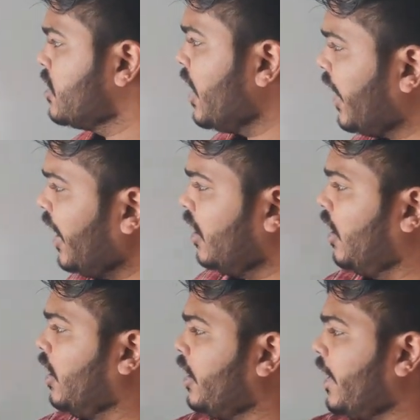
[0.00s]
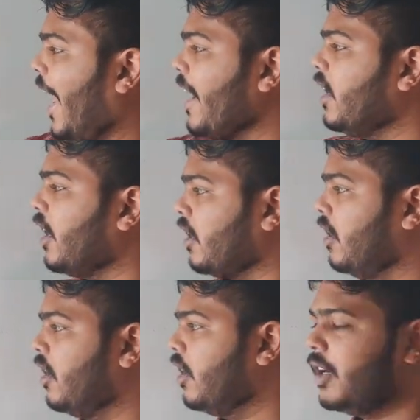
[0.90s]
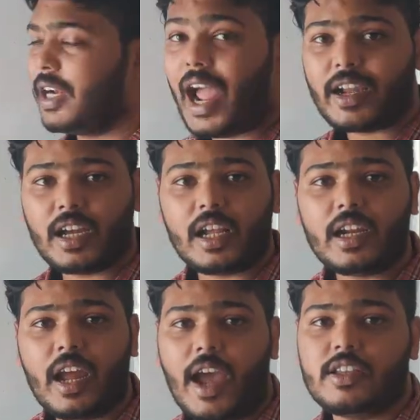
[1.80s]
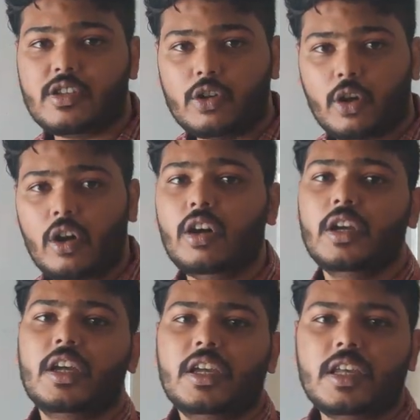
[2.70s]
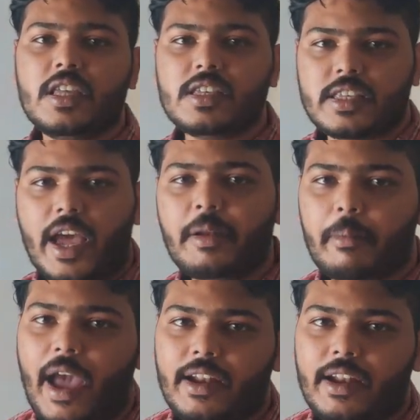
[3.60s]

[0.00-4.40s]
Second, tracker. Tracker, as you know, he is a